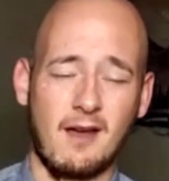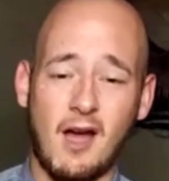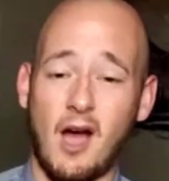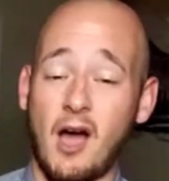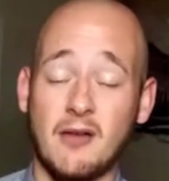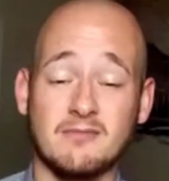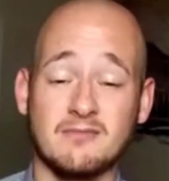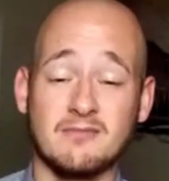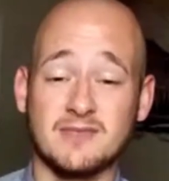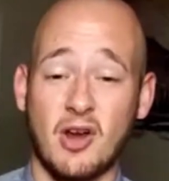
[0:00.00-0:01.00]
I'm
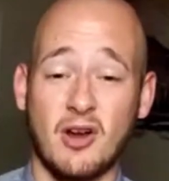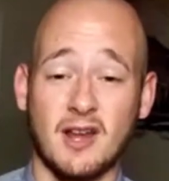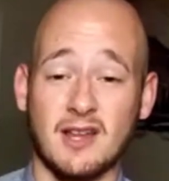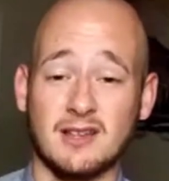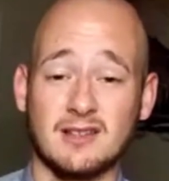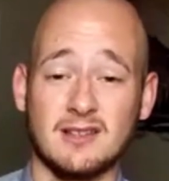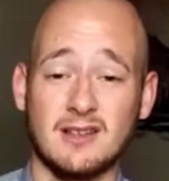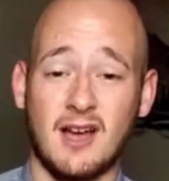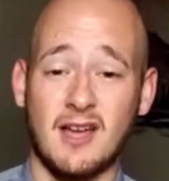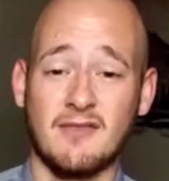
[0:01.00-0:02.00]
sorry
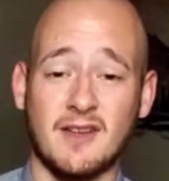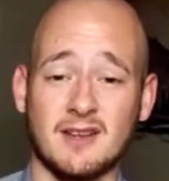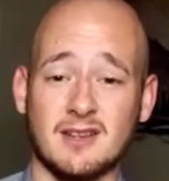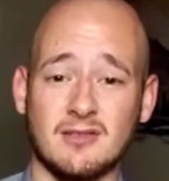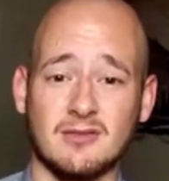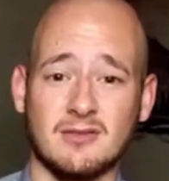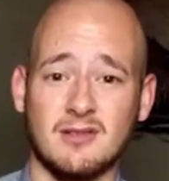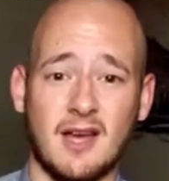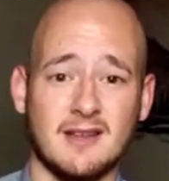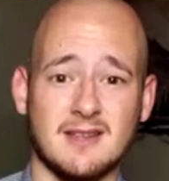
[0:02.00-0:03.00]
I offended you.
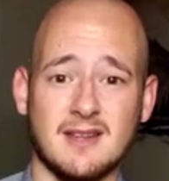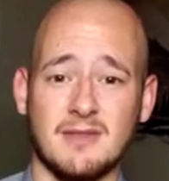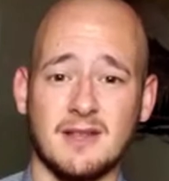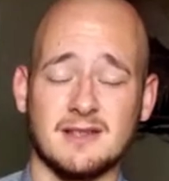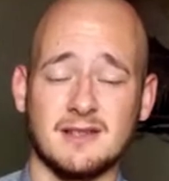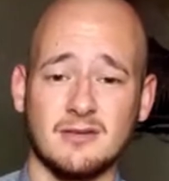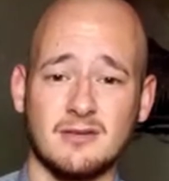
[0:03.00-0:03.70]
I didn't mean to.